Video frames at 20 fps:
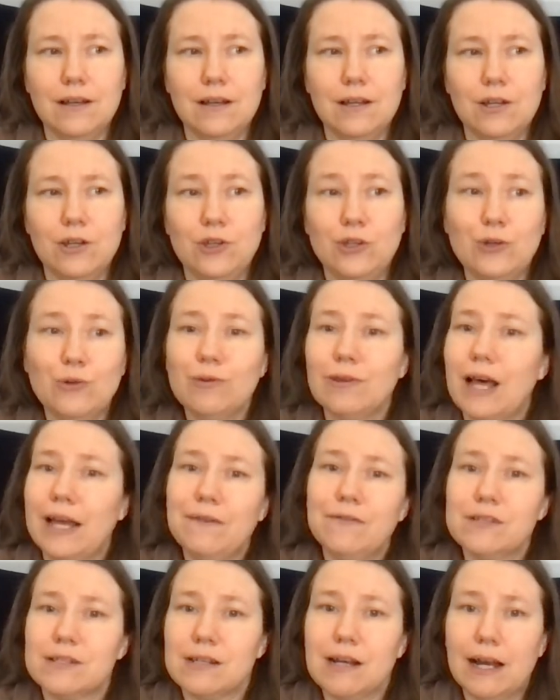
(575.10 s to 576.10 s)
new
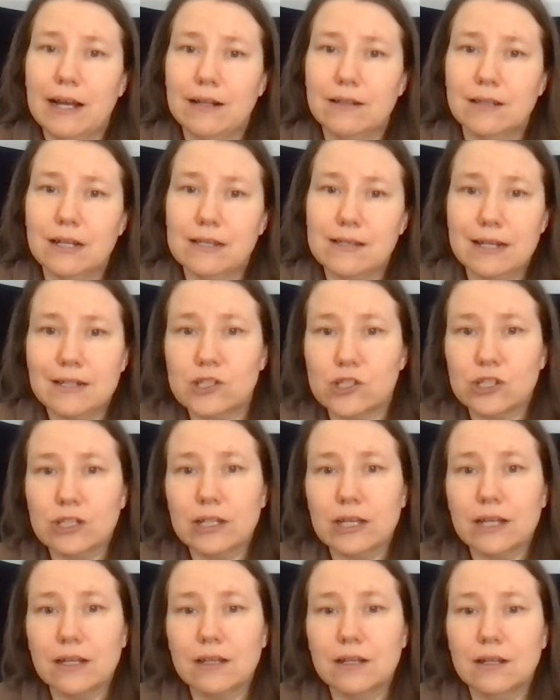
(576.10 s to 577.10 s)
lifestyle,
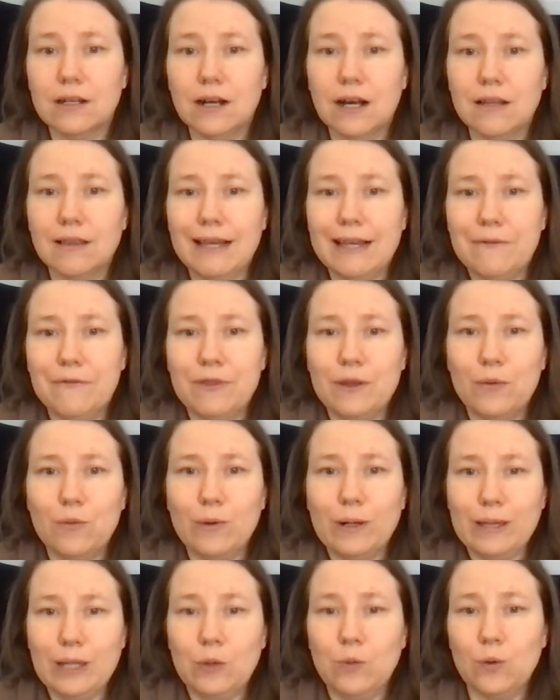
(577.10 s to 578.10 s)
essentially, a life that
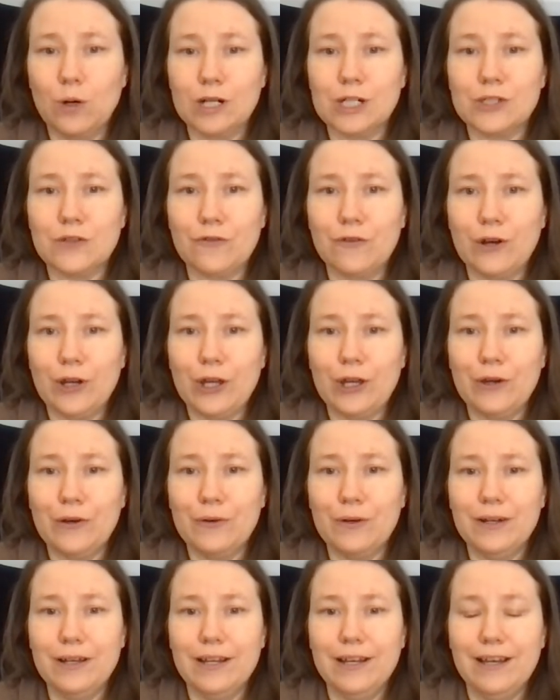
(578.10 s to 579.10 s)
really works for you.
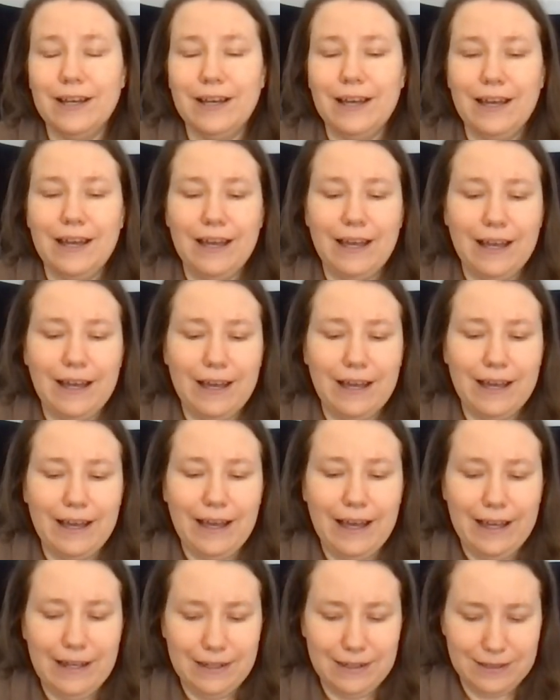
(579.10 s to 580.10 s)

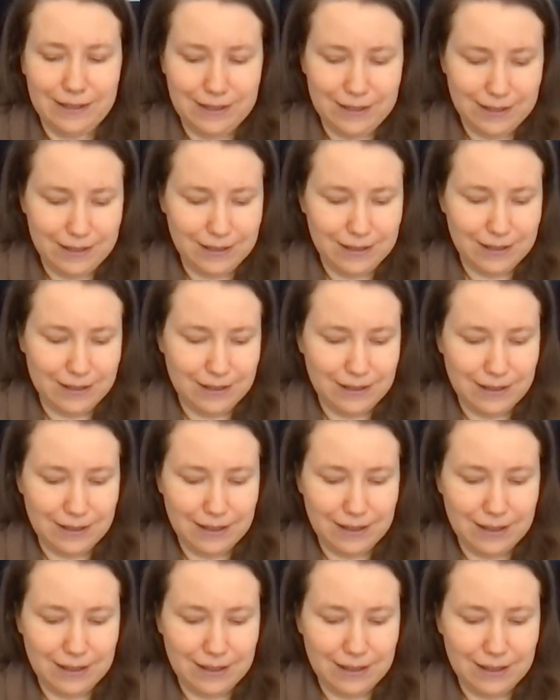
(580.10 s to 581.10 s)
And
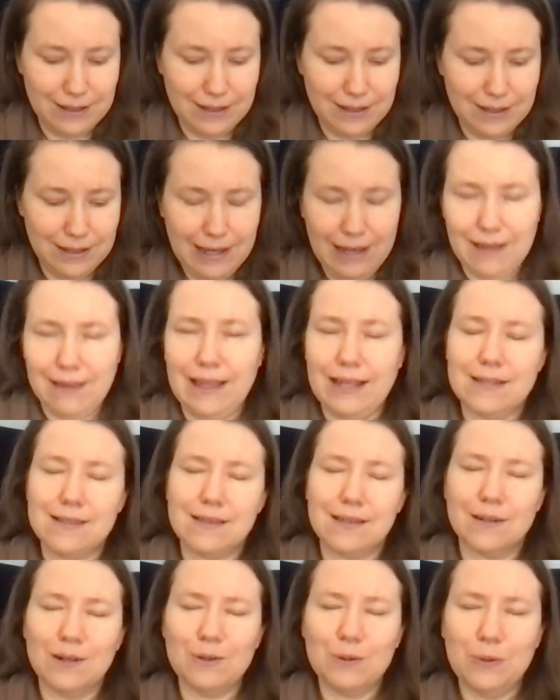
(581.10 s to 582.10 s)
yeah, that's
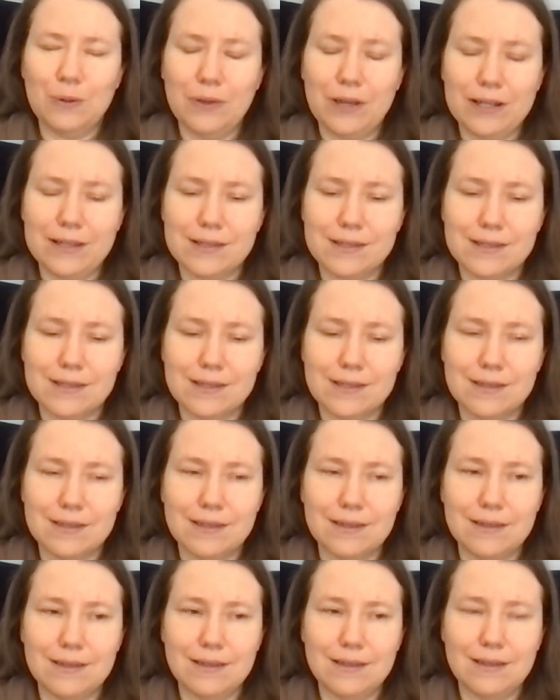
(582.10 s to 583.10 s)
the goal.
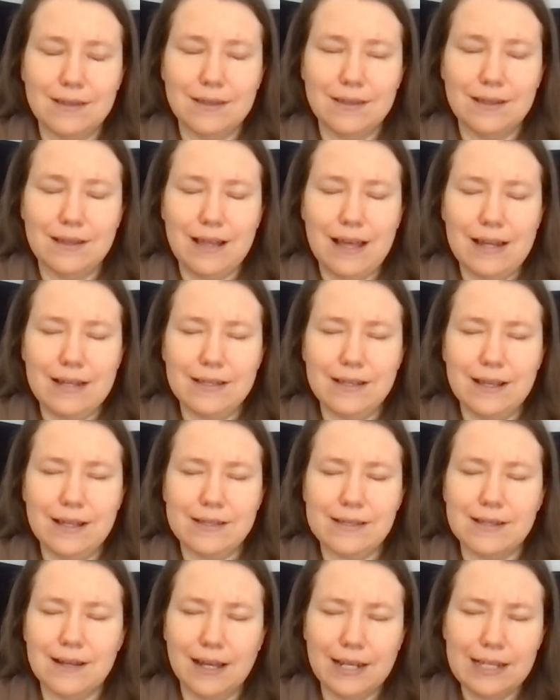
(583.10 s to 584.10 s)

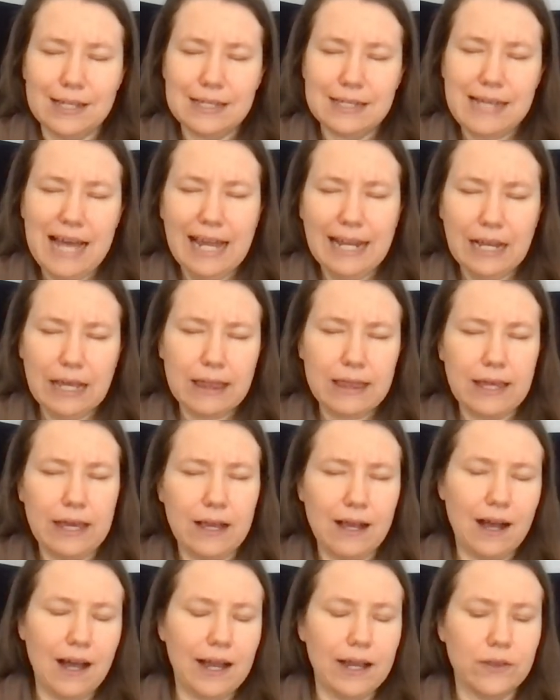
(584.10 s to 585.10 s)
It's not a static
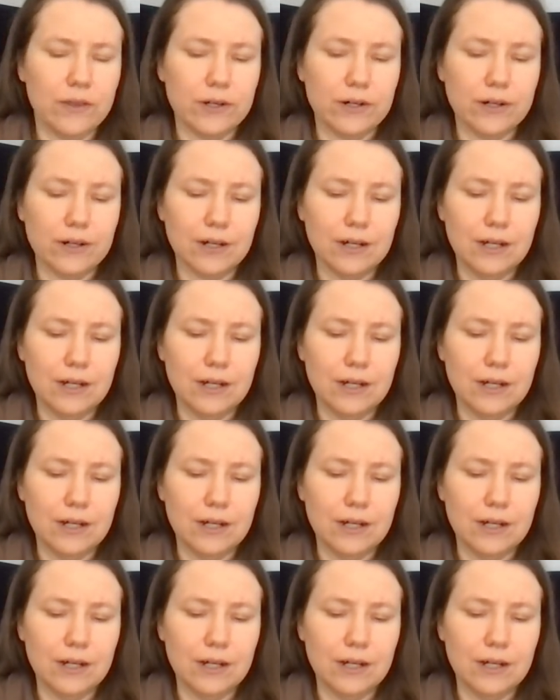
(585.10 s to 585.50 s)
thing either.